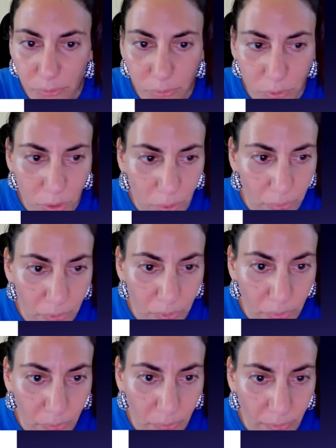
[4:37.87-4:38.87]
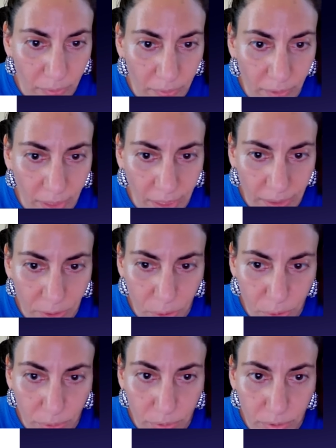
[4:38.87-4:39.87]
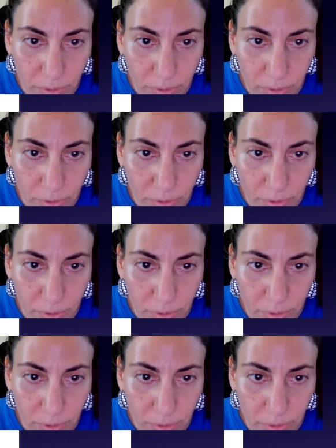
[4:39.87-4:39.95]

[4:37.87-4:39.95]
show you the actual